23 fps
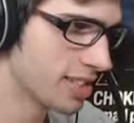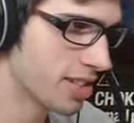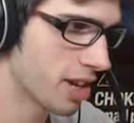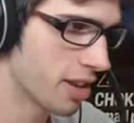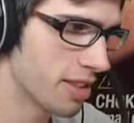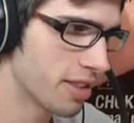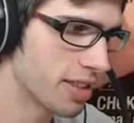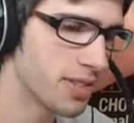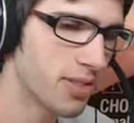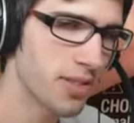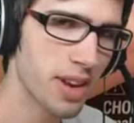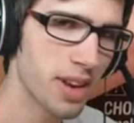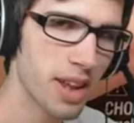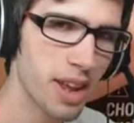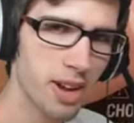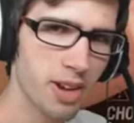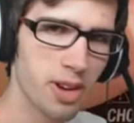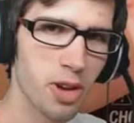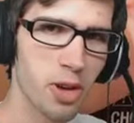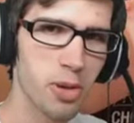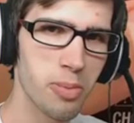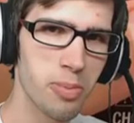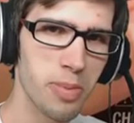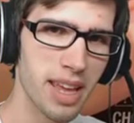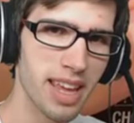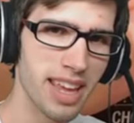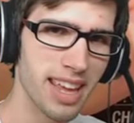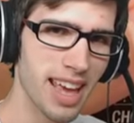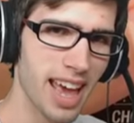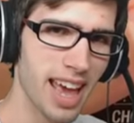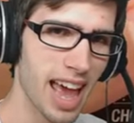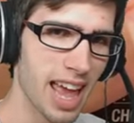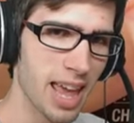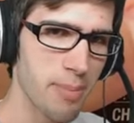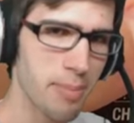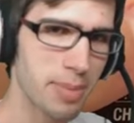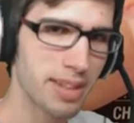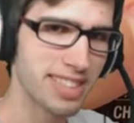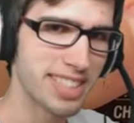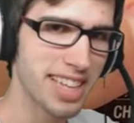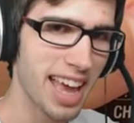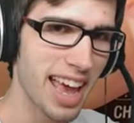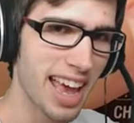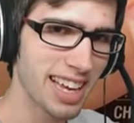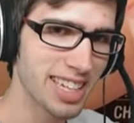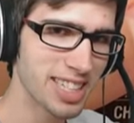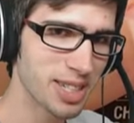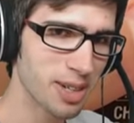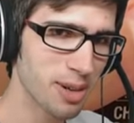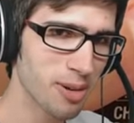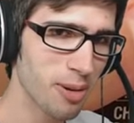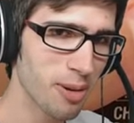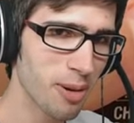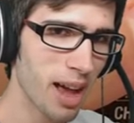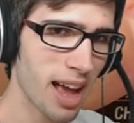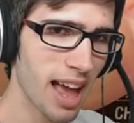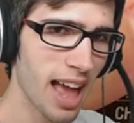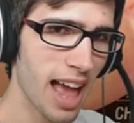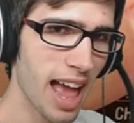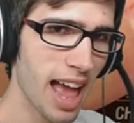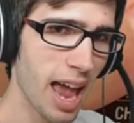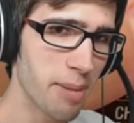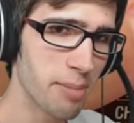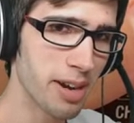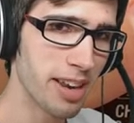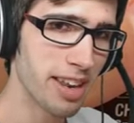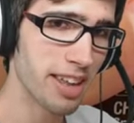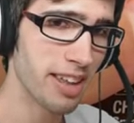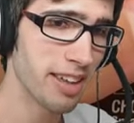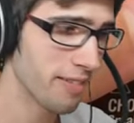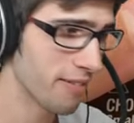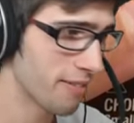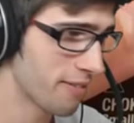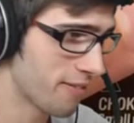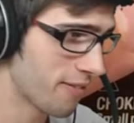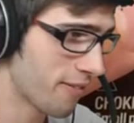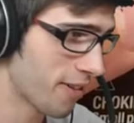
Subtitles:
So this video could be a potential Amity